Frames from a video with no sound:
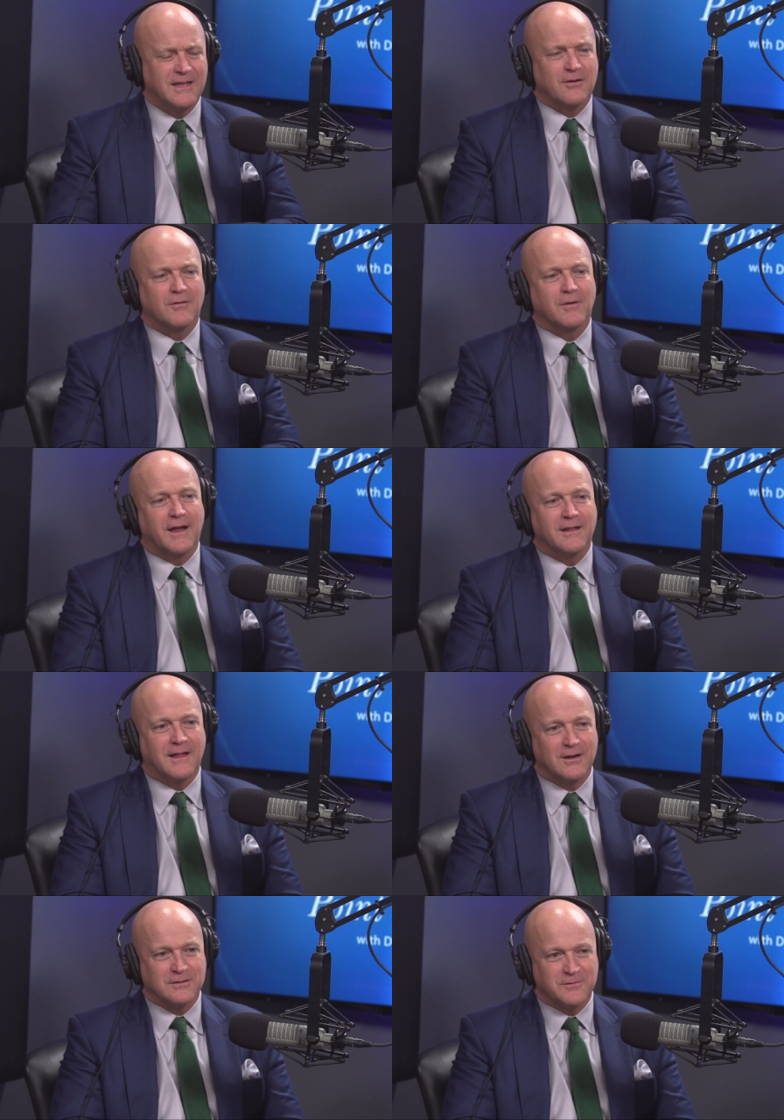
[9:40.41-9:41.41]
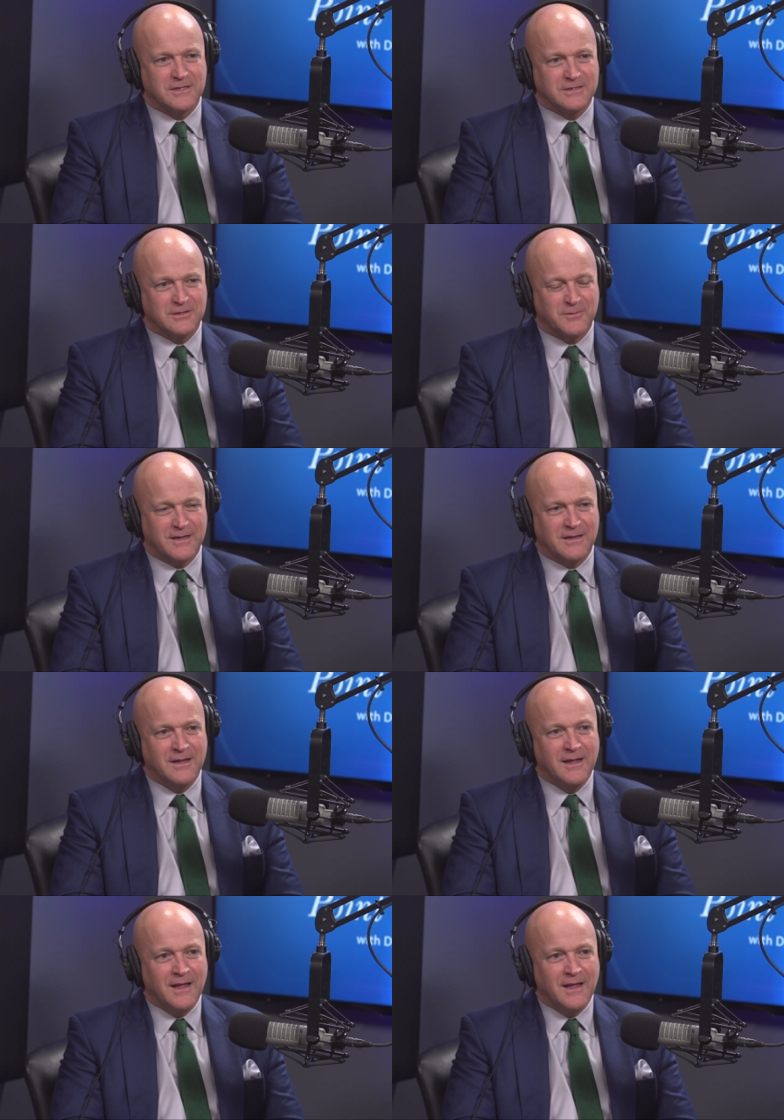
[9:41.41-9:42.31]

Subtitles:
to hit our headliners for this year. We had,